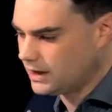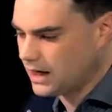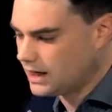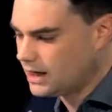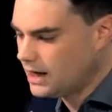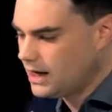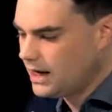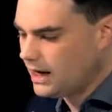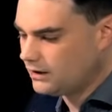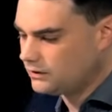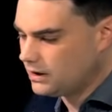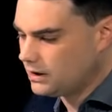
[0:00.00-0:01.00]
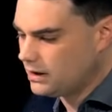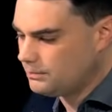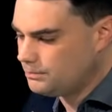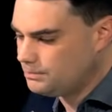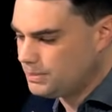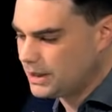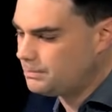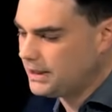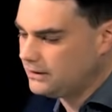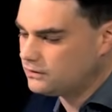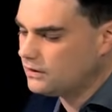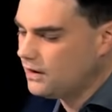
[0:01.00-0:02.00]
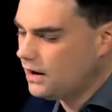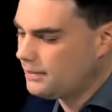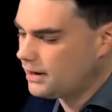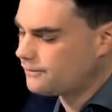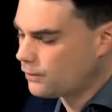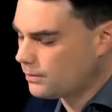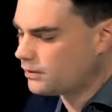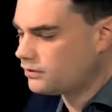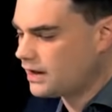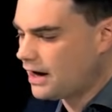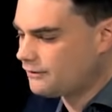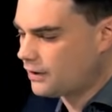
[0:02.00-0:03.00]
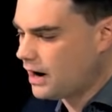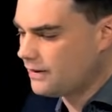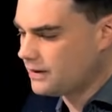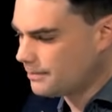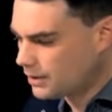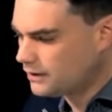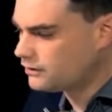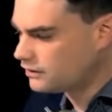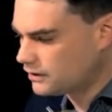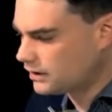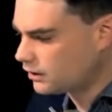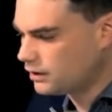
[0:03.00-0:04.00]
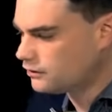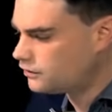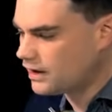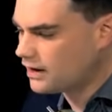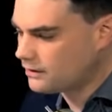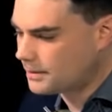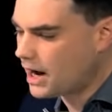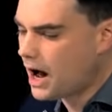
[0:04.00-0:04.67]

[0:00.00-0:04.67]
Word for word: today has a, a big piece about a former staffer on The Apprentice and current stand up